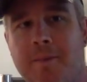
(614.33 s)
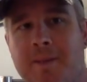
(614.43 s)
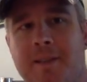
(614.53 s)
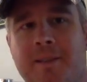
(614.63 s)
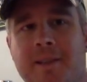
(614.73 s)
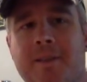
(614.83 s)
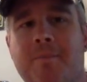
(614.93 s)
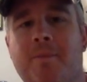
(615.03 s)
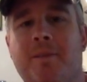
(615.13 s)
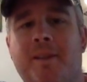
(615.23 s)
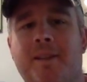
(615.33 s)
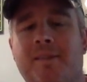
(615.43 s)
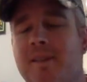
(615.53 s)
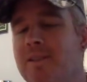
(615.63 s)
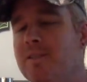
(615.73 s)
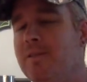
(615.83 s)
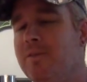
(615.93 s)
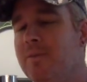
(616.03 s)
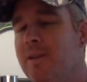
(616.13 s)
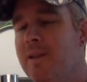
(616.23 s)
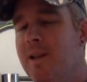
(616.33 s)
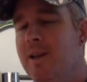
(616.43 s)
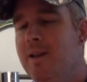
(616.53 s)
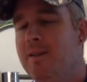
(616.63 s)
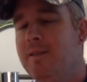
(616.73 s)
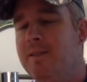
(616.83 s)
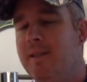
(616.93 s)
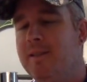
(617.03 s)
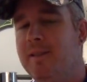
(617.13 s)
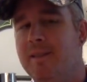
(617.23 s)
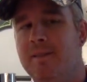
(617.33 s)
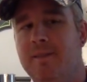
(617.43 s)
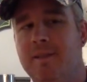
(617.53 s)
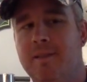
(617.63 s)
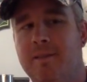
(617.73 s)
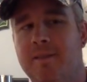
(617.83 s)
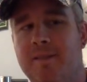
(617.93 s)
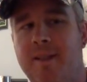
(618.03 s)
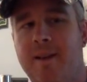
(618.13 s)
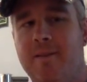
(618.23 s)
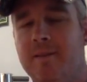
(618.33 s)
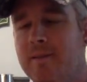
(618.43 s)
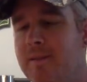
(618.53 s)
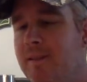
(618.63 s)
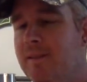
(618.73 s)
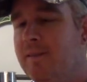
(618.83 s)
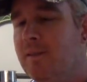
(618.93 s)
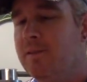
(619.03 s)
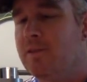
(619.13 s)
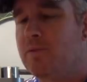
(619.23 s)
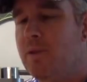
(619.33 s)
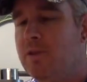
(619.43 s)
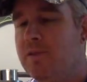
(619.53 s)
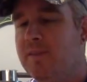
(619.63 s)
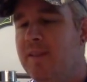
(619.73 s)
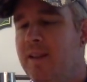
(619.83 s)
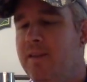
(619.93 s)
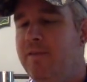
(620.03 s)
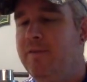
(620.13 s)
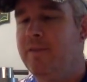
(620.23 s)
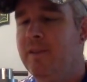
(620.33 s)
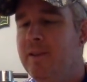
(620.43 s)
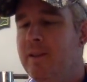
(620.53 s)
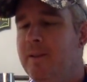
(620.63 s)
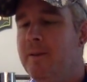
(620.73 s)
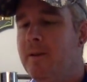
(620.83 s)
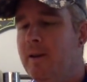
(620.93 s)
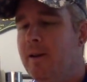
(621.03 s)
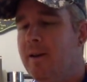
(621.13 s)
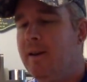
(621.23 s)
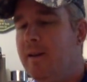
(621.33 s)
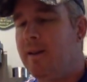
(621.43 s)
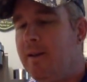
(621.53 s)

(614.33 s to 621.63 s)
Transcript: I mean the completely inside. You know if you want, you take the in, you know this out and it's all dishwasher safe. Uh,